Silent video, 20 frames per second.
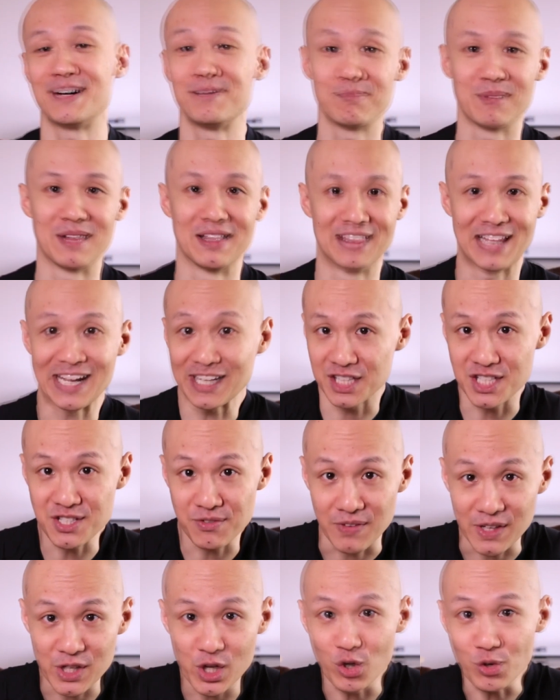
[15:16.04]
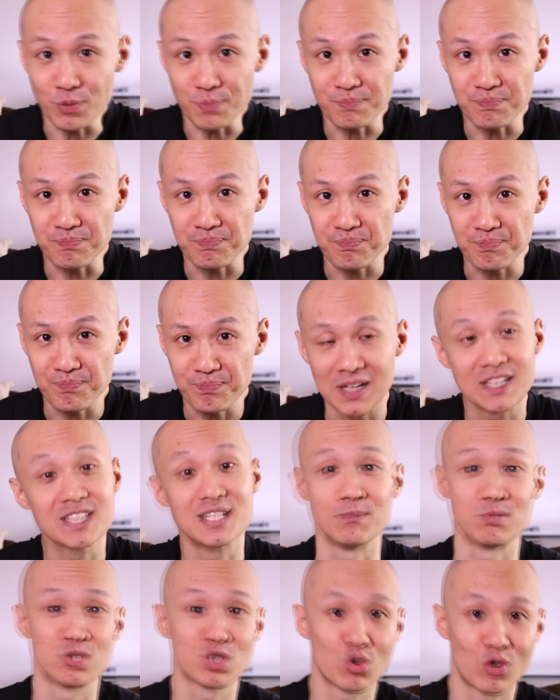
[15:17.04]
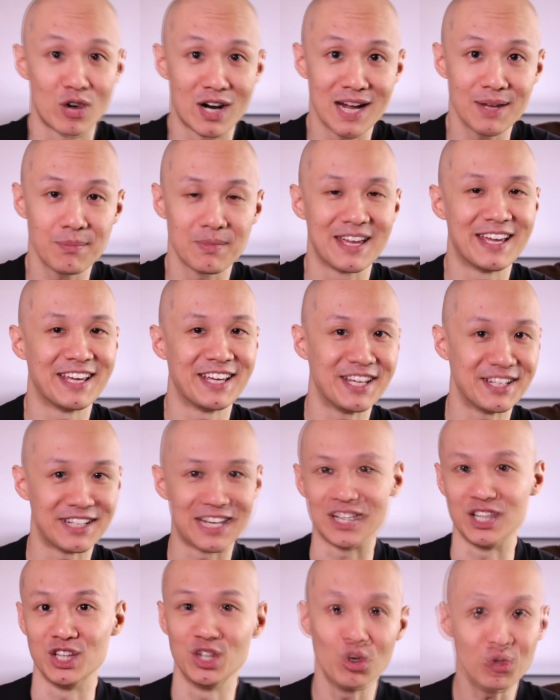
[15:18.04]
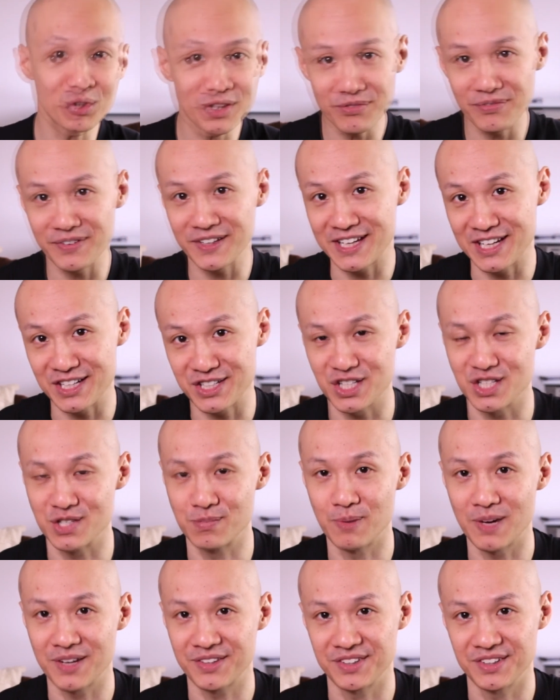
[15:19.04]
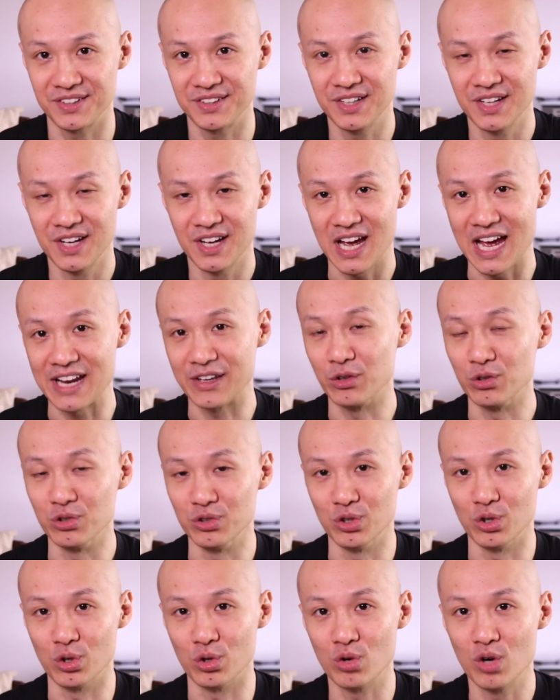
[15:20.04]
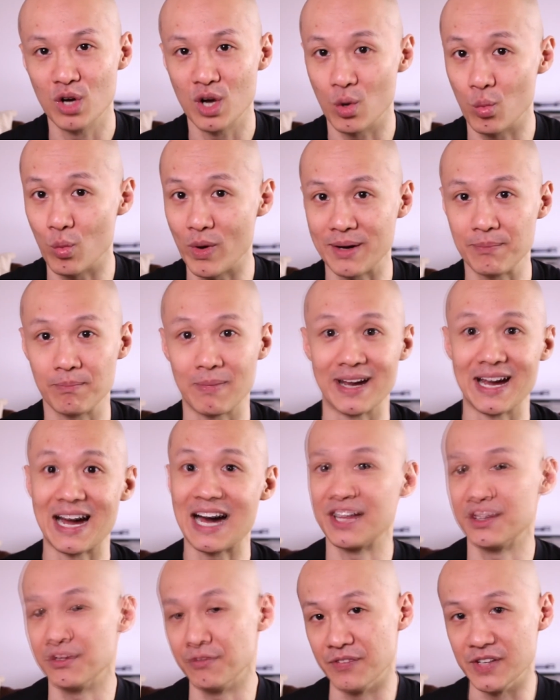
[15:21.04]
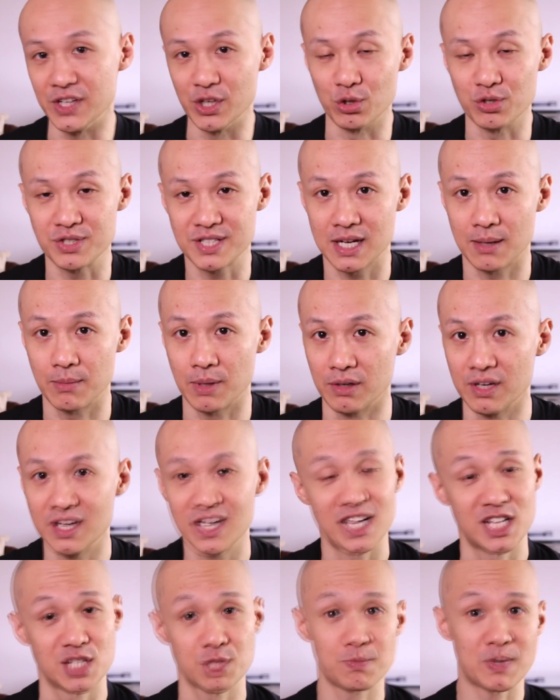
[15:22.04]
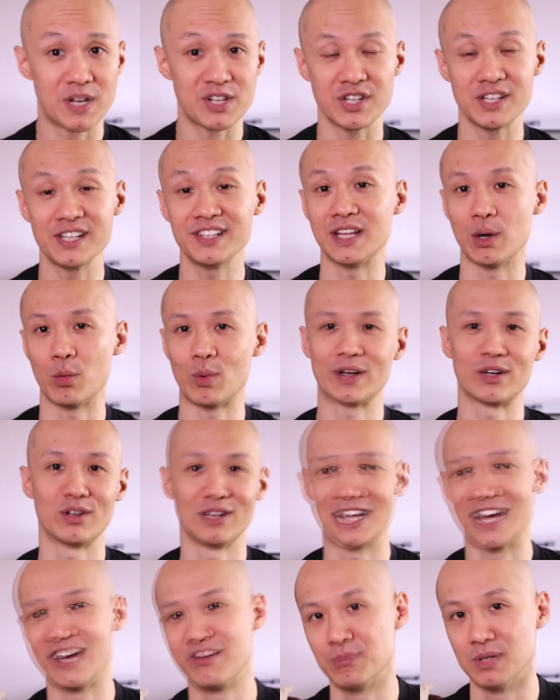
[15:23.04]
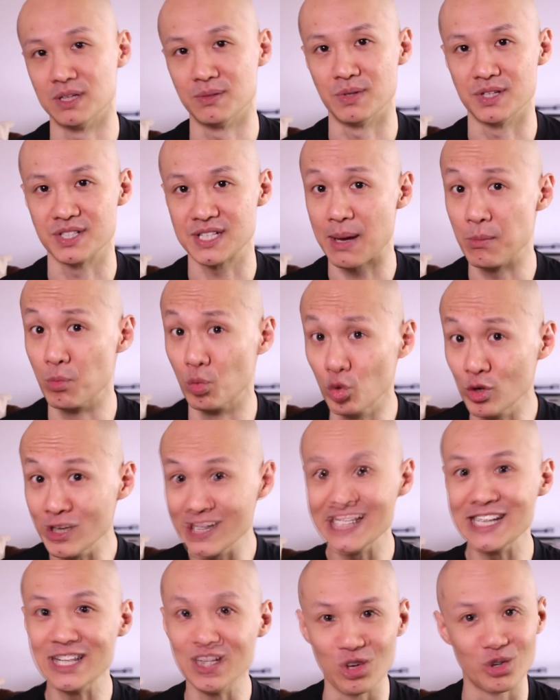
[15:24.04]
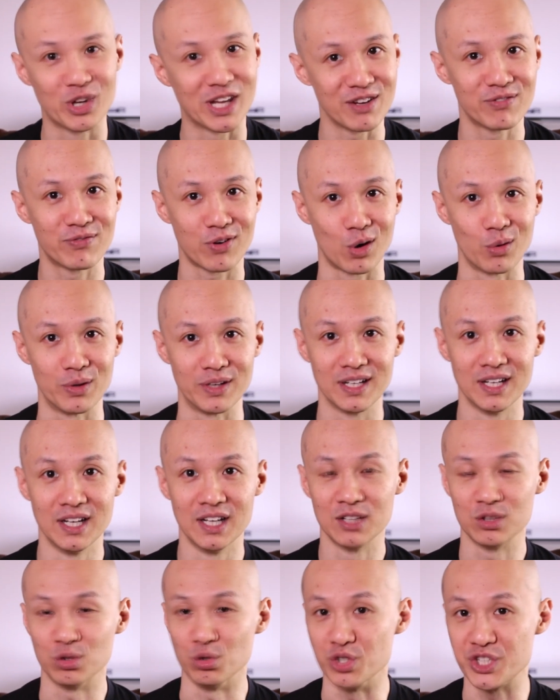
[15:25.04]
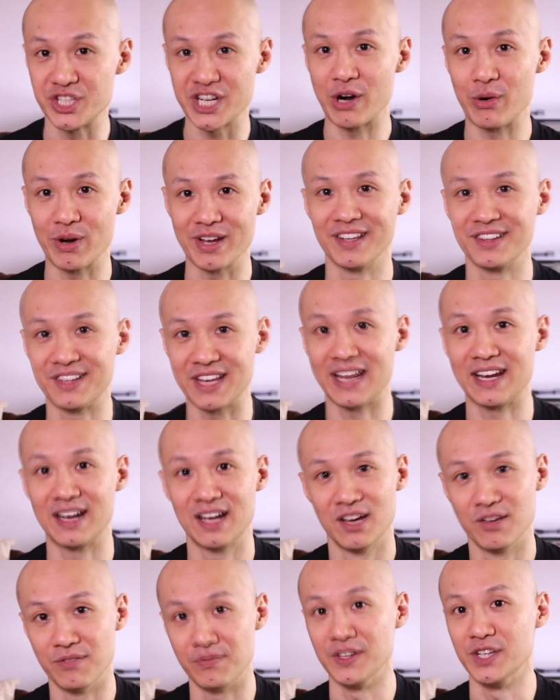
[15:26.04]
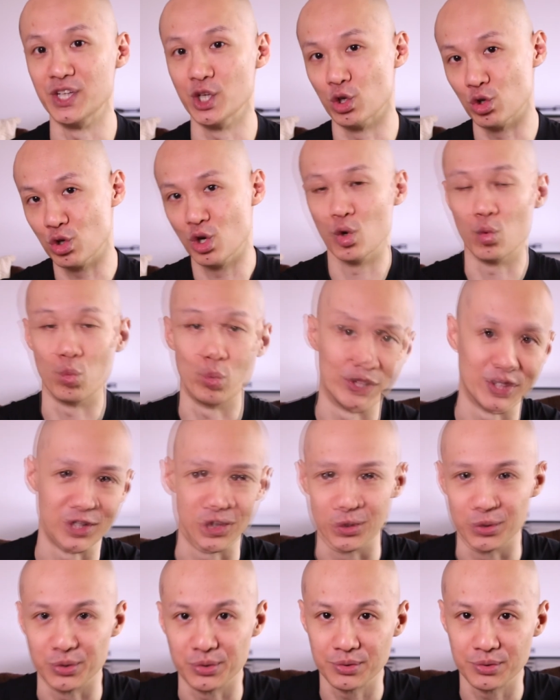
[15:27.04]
like this video, subscribe, hit that notifications button, and you'll know when my other videos come out, especially that one on life purpose. I'm really looking forward to sharing that video with you.